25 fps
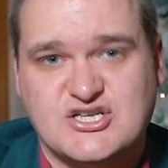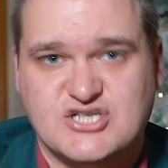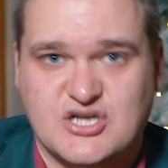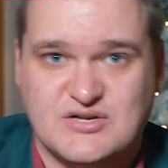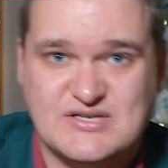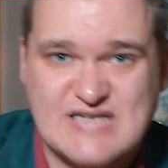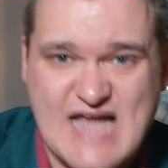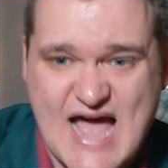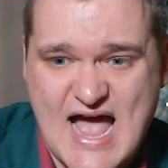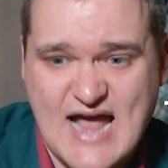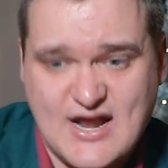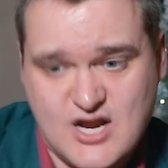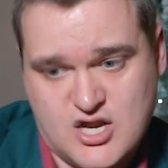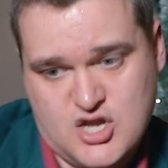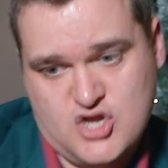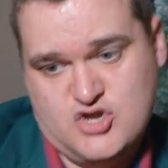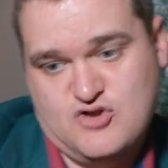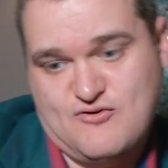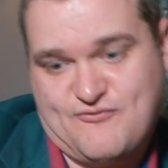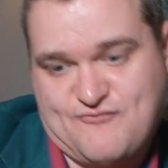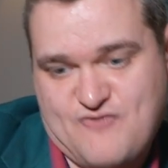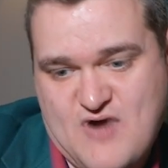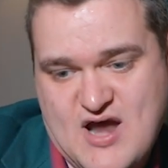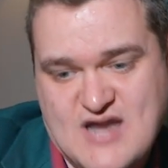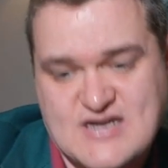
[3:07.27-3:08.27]
So tag
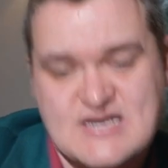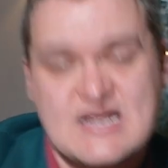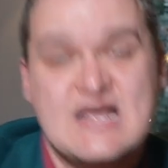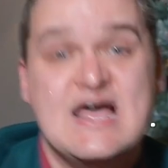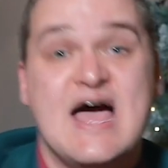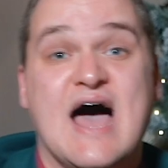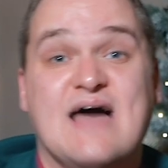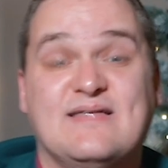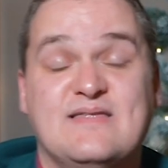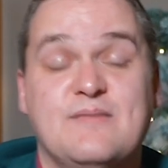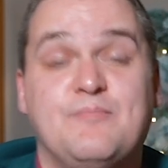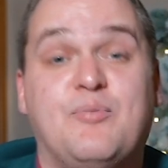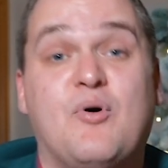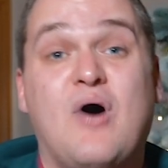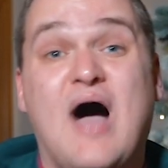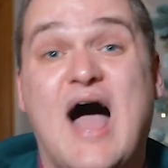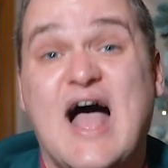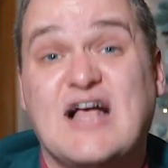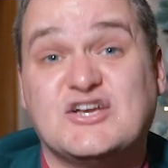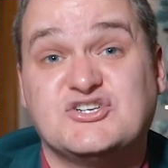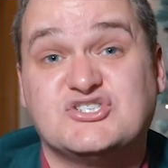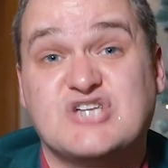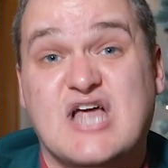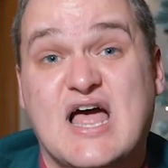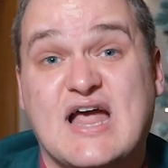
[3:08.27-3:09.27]
your friend and then put
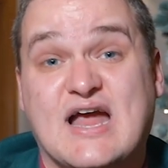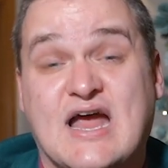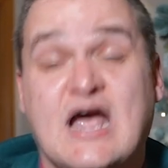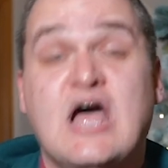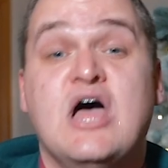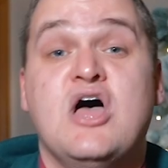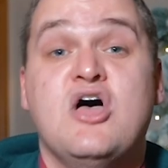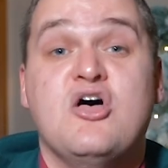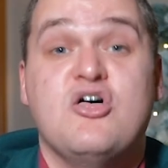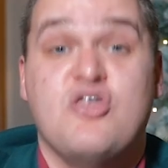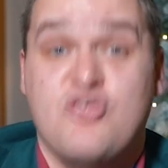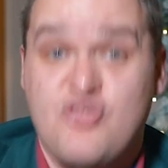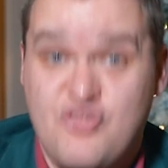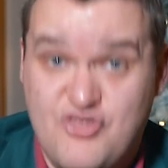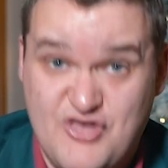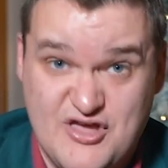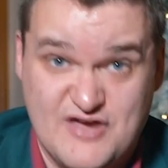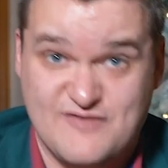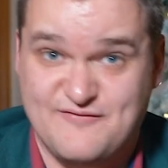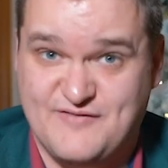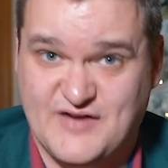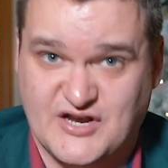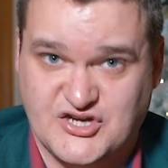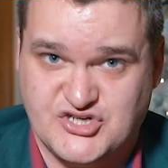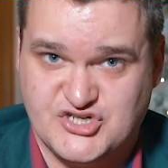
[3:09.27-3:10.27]
hashtag the
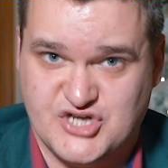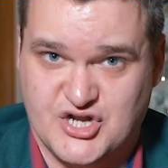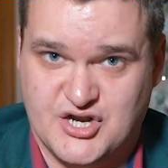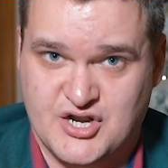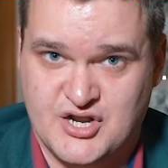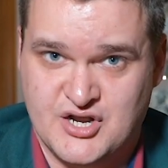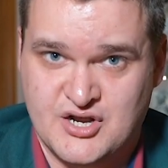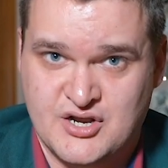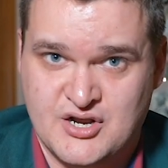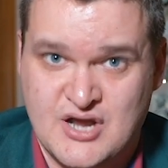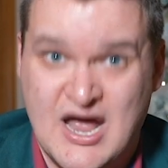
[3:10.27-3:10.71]
eviction.